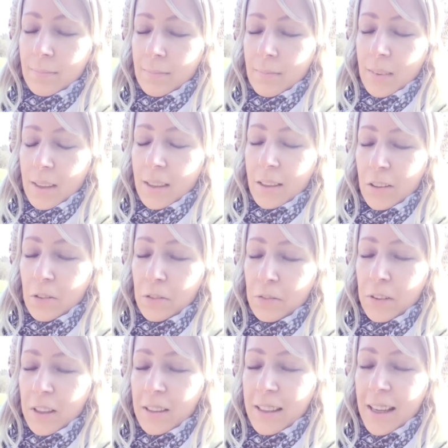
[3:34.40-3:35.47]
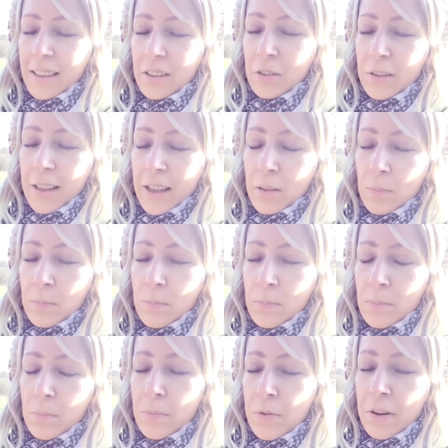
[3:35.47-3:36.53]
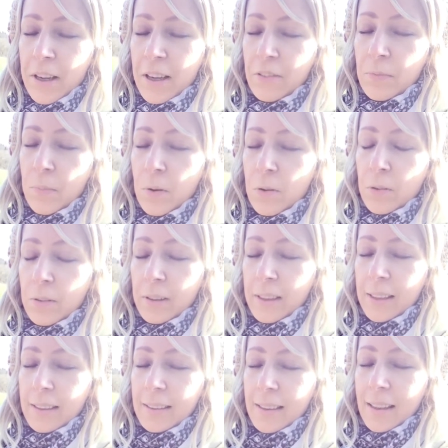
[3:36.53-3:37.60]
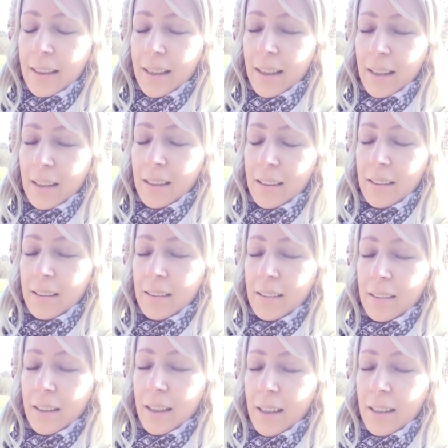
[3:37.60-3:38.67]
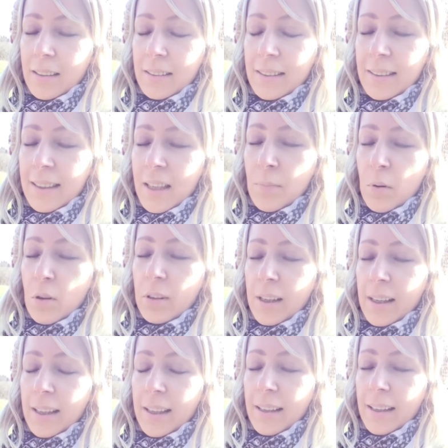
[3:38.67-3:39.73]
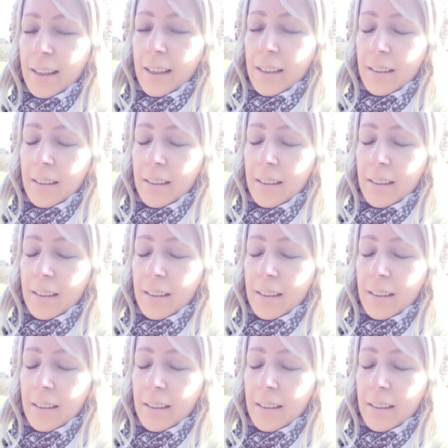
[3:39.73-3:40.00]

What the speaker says: You feel that you can breathe more easily and see more clearly.